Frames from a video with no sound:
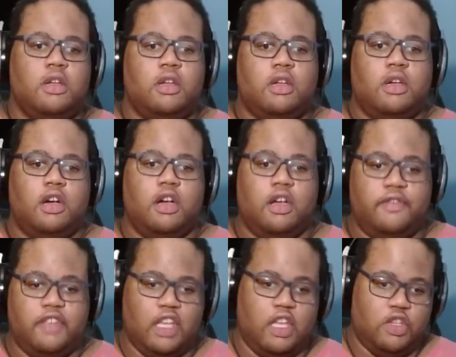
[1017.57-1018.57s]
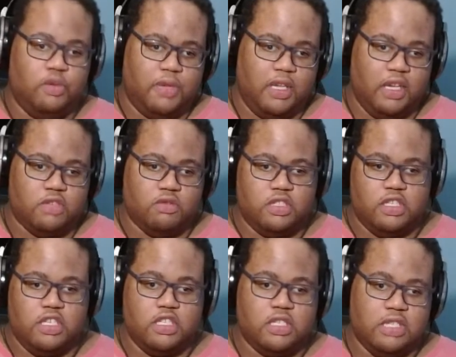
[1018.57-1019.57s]
VA UPS, which
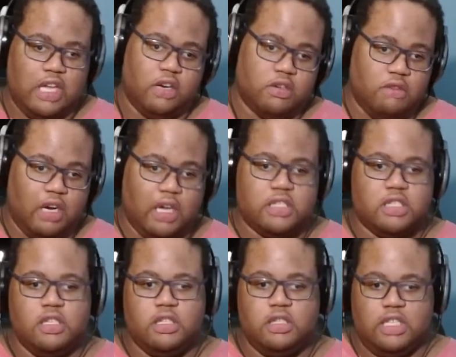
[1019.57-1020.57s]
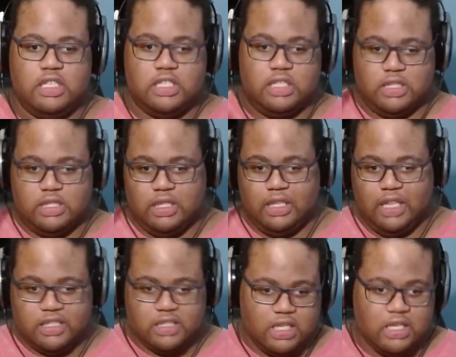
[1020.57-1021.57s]
is 900 watts. This is
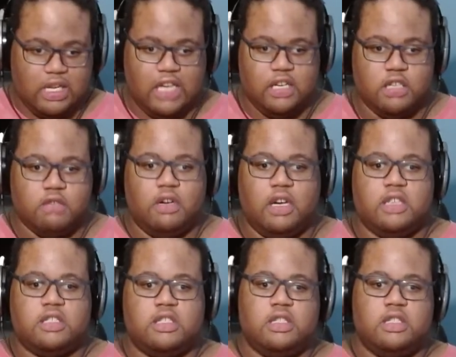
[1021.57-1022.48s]
less than 900 watts.